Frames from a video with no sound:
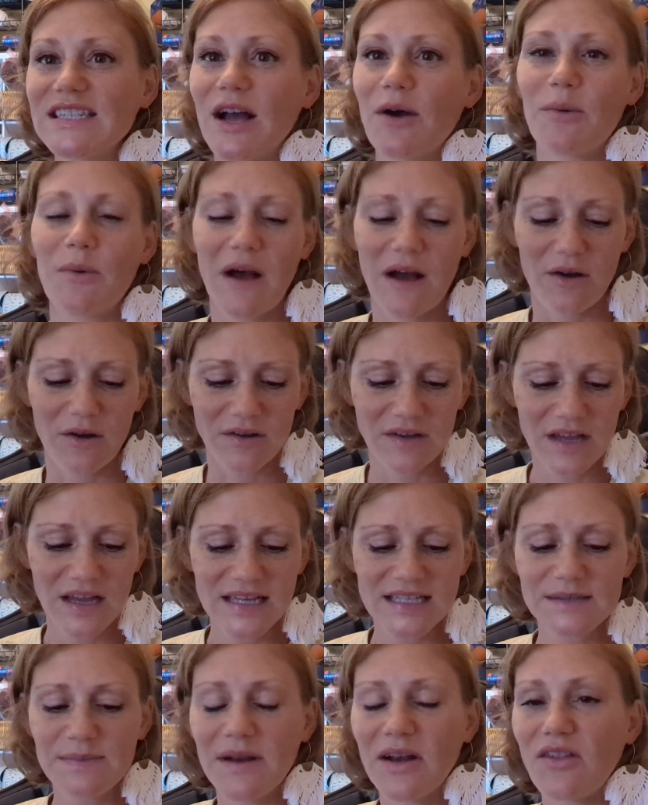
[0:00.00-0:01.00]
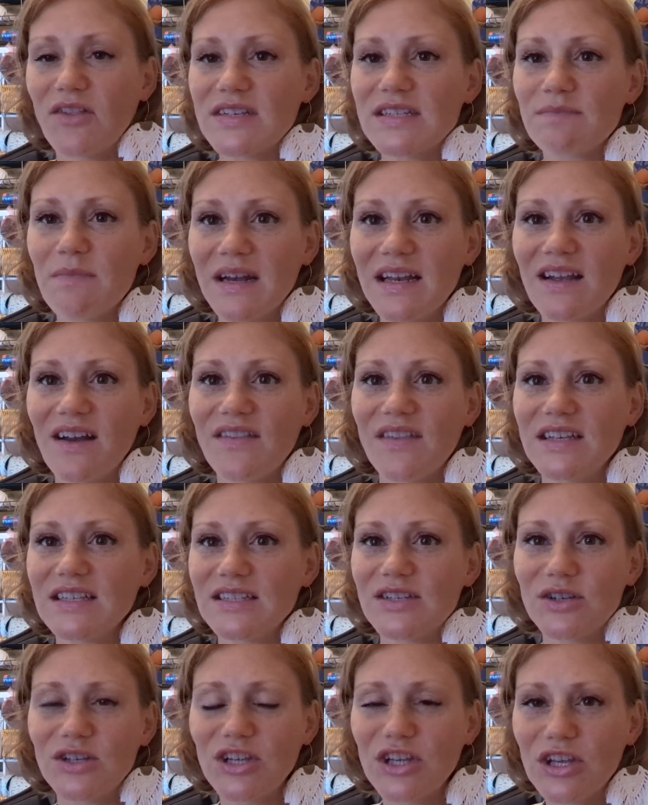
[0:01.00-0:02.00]
I'll spend all this money on these
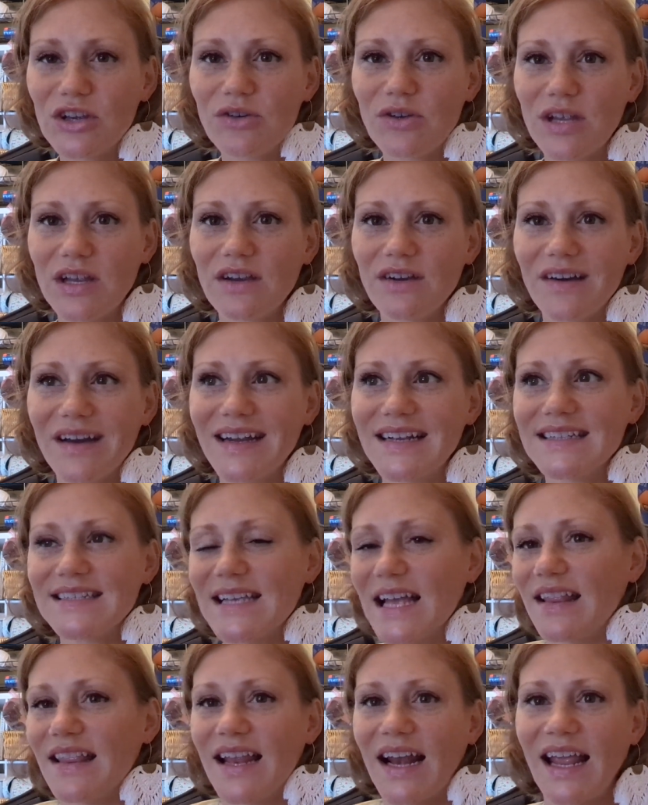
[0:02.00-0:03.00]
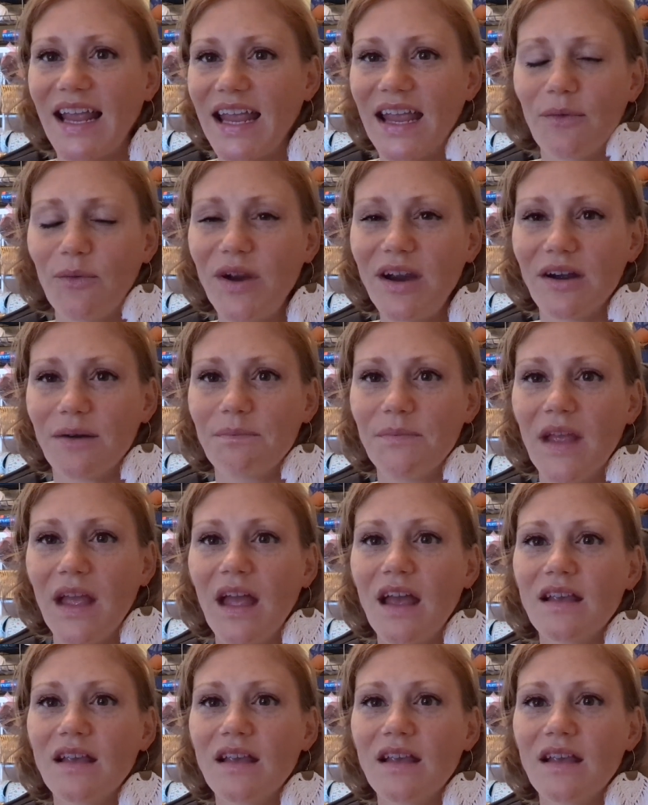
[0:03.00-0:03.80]
cute earrings, and then I can't wear them.